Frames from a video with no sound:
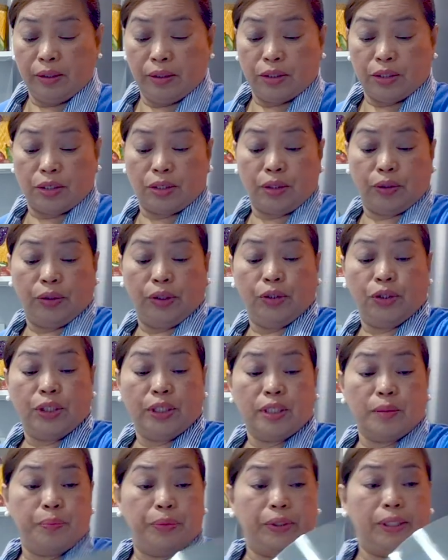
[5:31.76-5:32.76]
So you
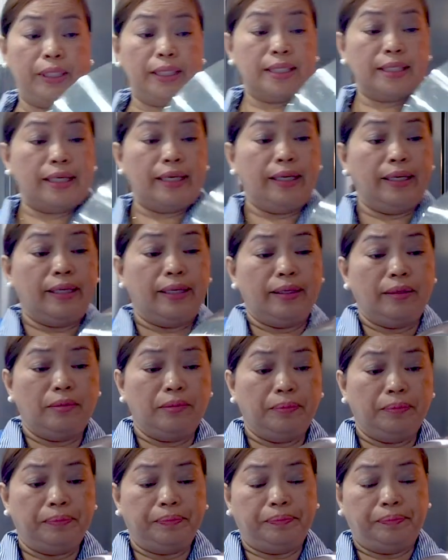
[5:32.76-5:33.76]
just put this
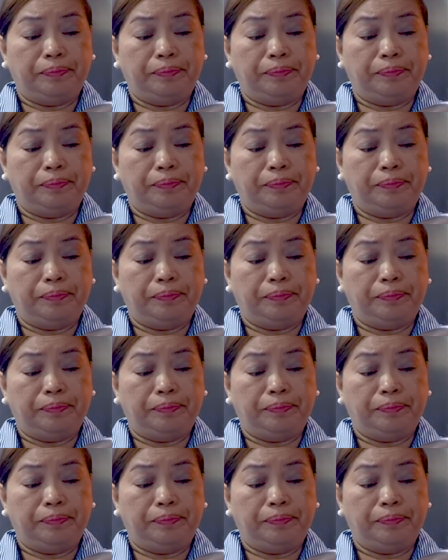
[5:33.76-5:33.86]
in.